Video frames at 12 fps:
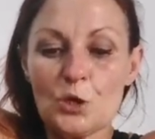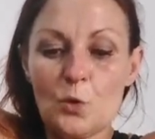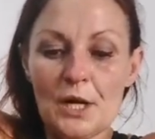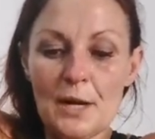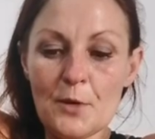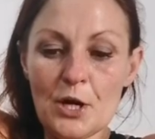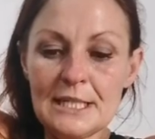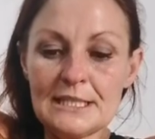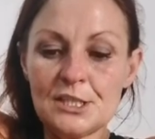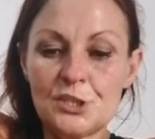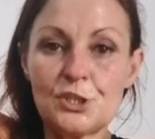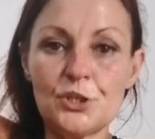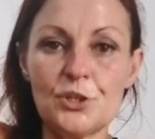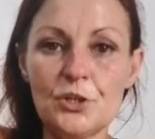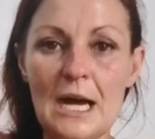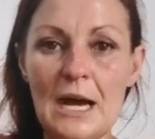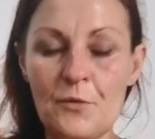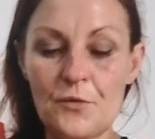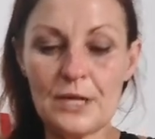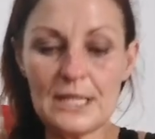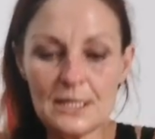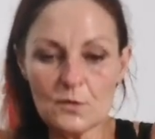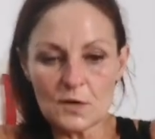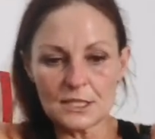So what I'm going to do, I
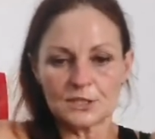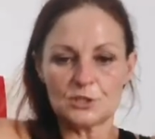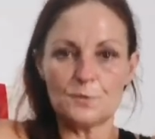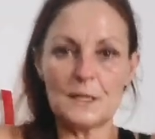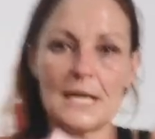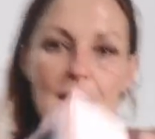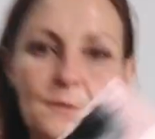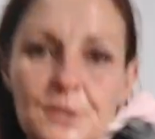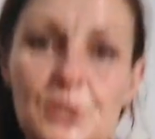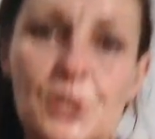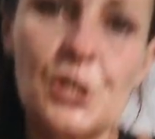really want to be able